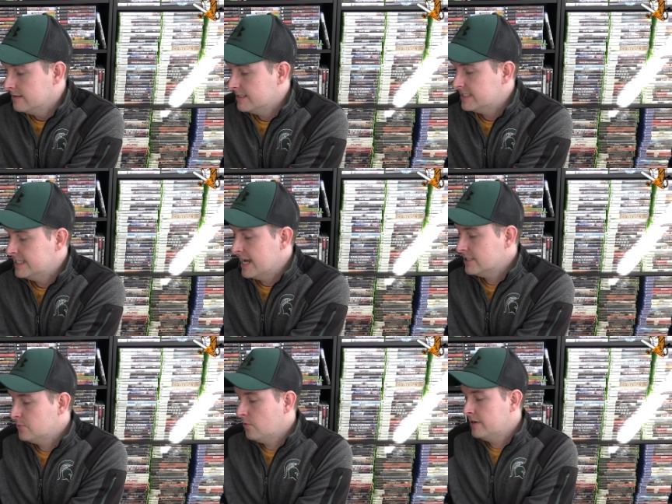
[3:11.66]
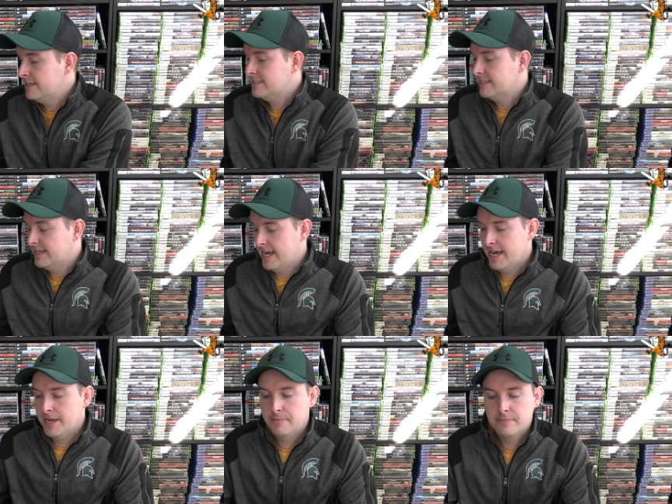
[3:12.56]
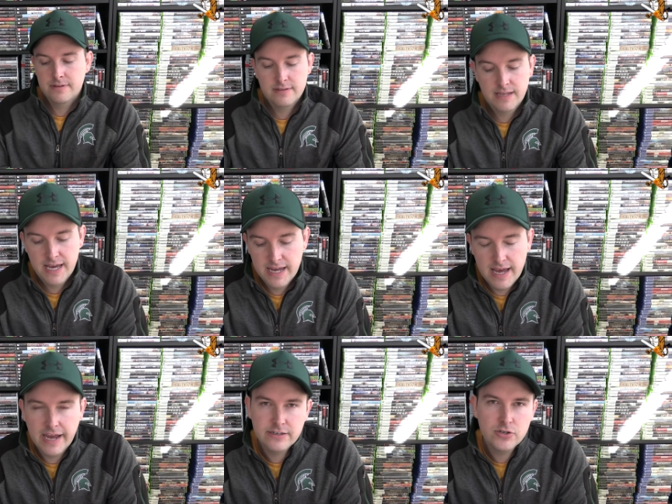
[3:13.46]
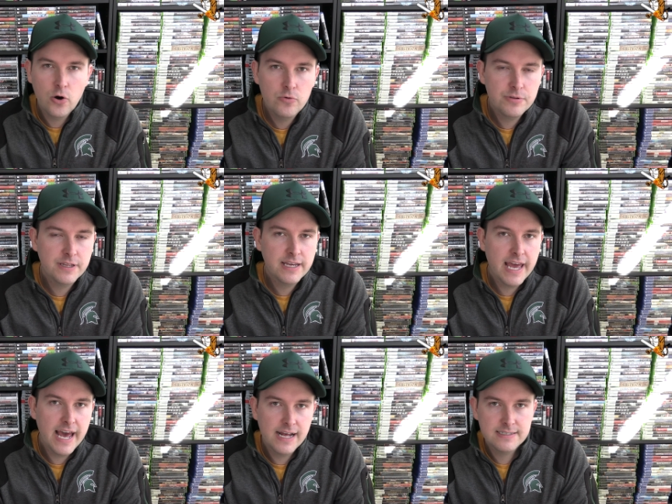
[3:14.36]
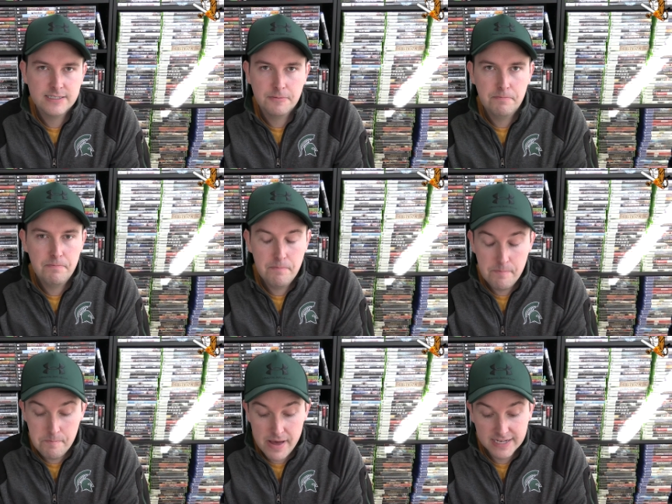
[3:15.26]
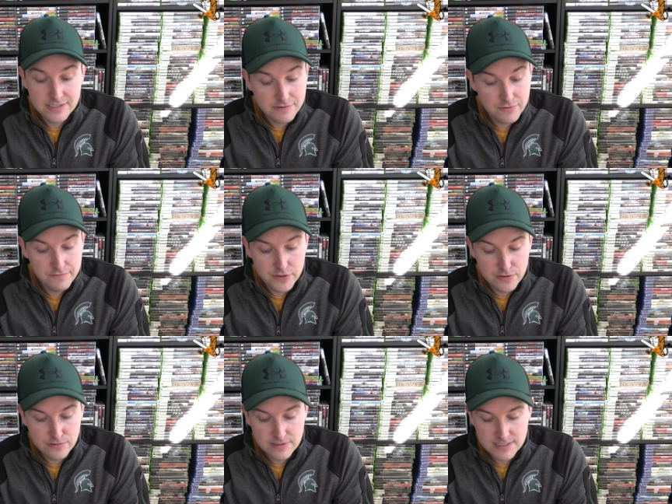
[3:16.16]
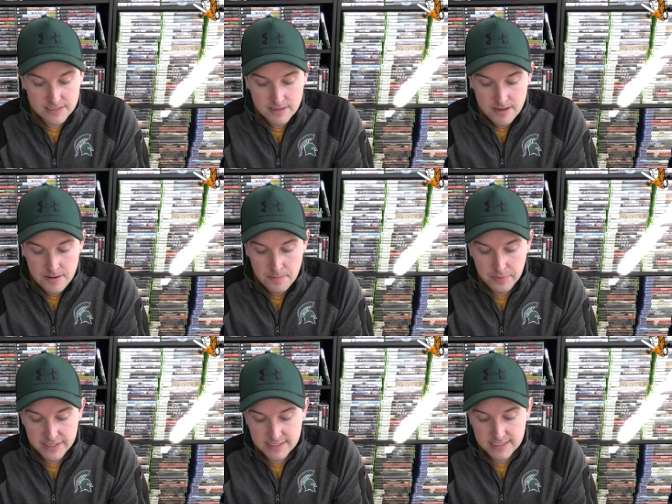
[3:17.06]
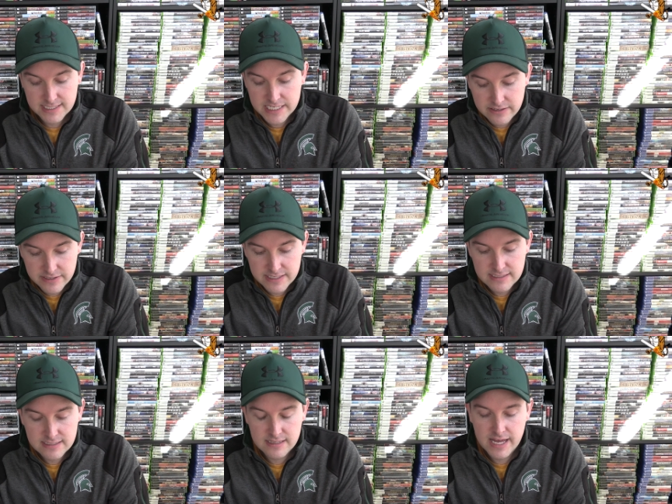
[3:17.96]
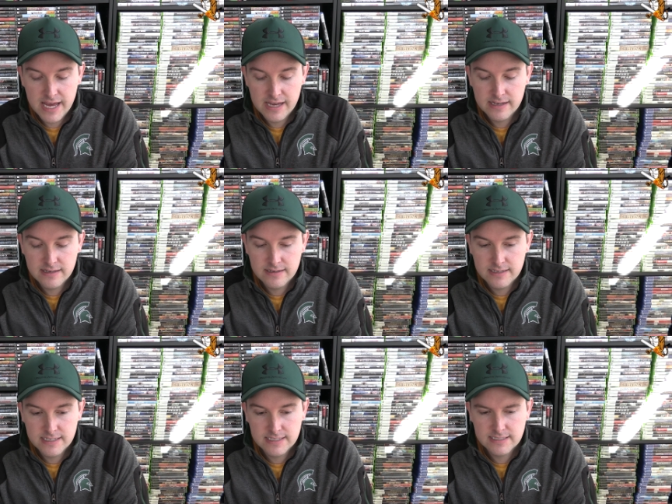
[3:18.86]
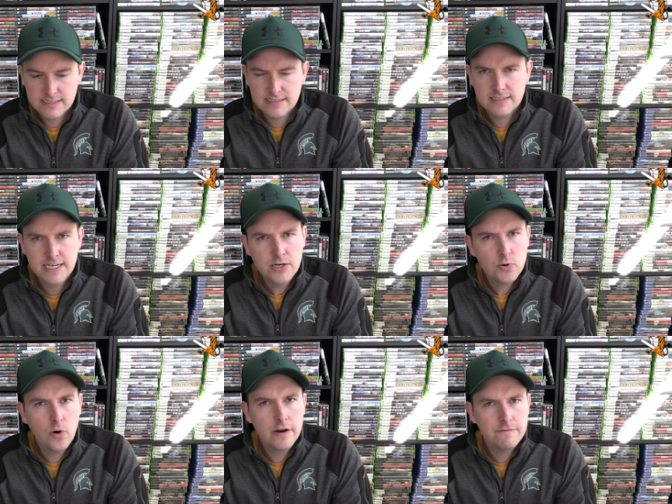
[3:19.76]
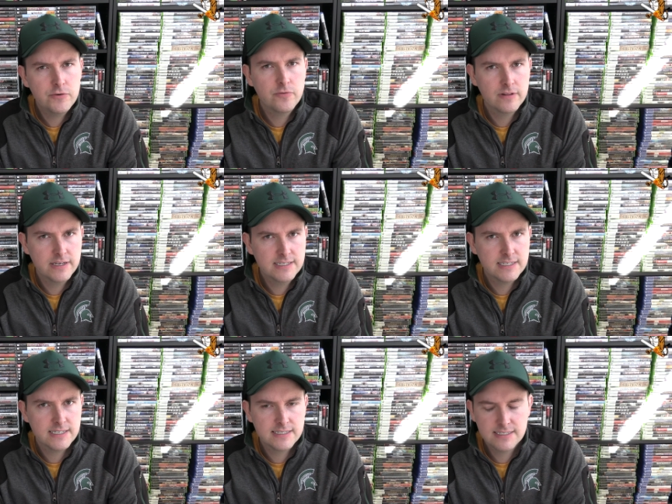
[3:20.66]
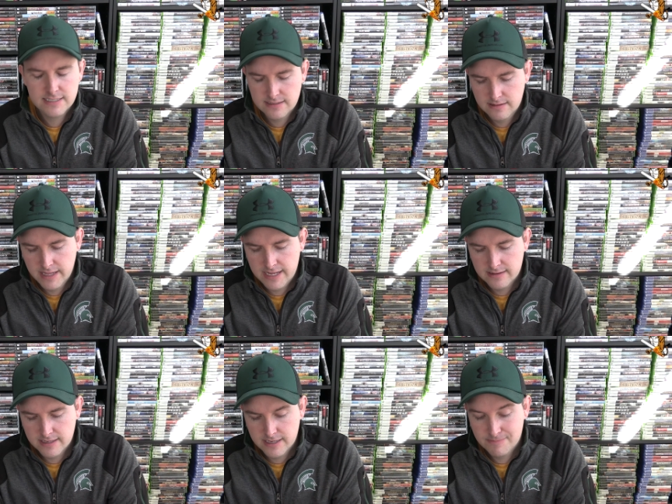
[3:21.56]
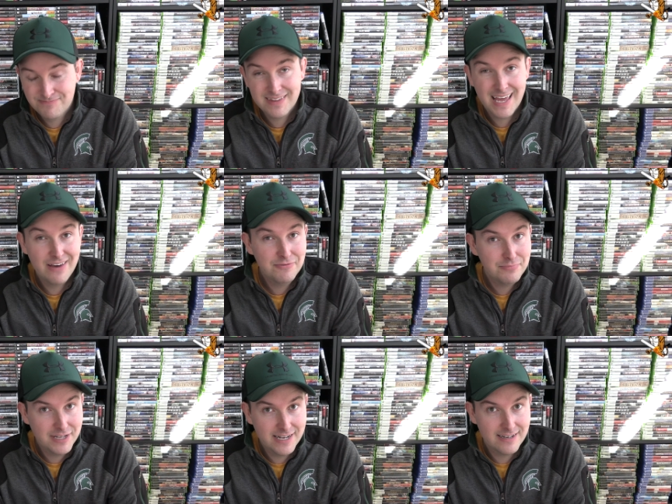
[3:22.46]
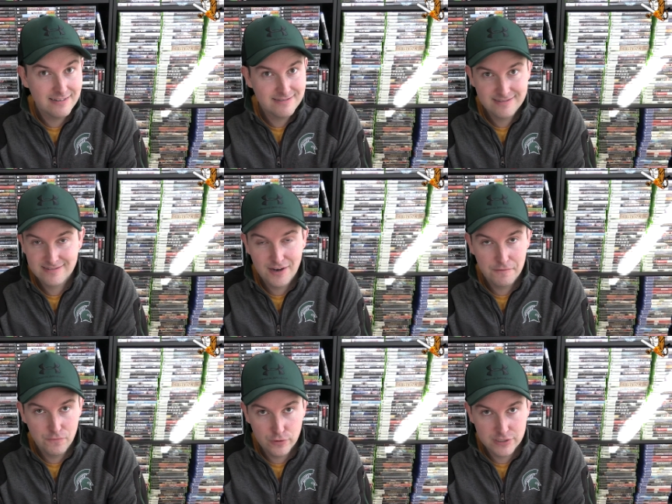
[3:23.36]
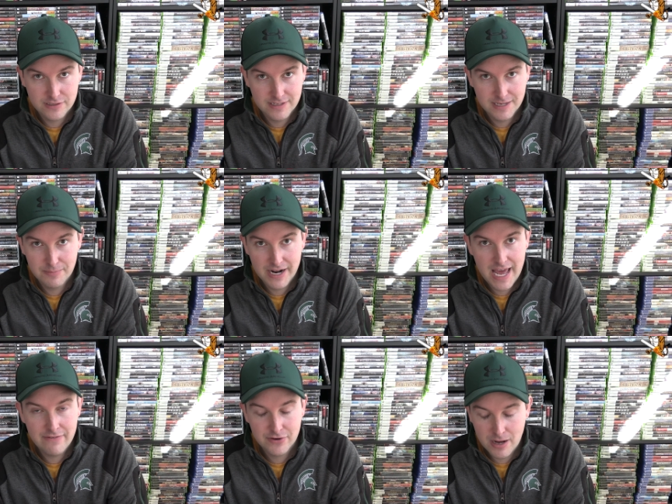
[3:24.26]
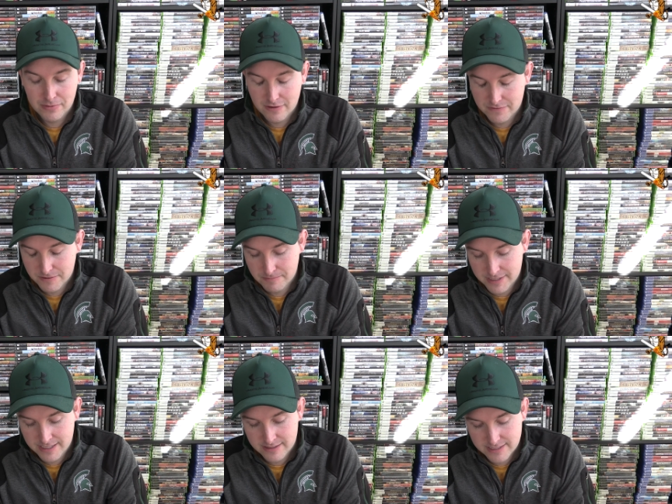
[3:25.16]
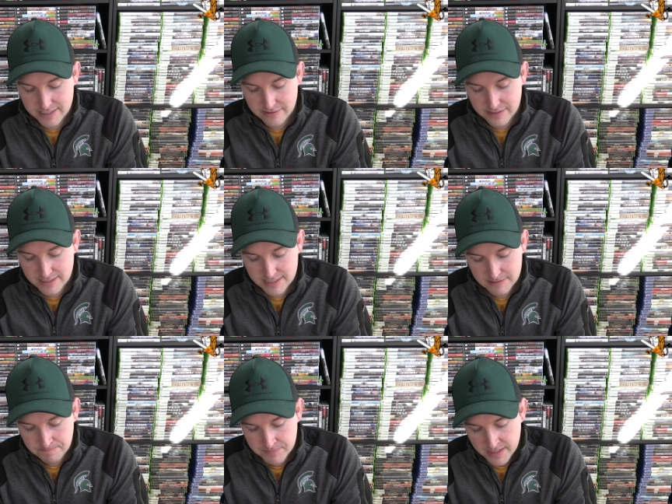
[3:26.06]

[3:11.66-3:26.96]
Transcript: This next one is a game that I don't think has the best of reviews, but it's a series that has seen quite a few releases lately. Haven't played it, unfortunately, but I have a couple of them in the series.